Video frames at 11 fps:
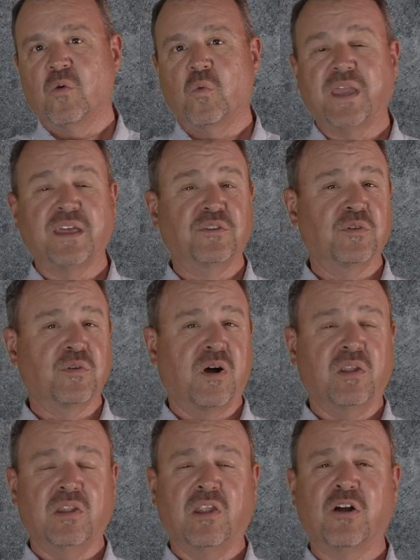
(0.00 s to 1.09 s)
We can do a
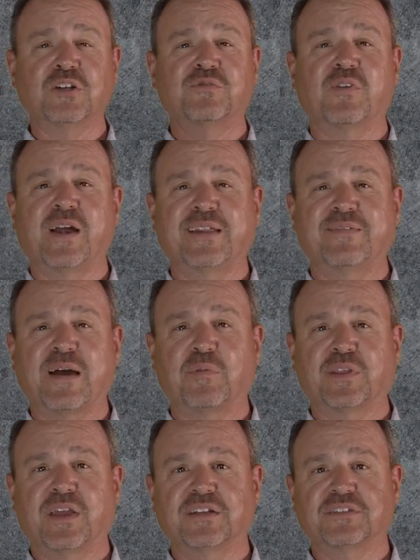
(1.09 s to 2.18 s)
large variety of
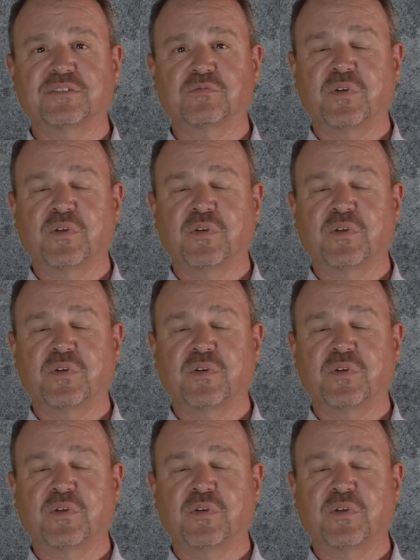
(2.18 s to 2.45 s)
applications.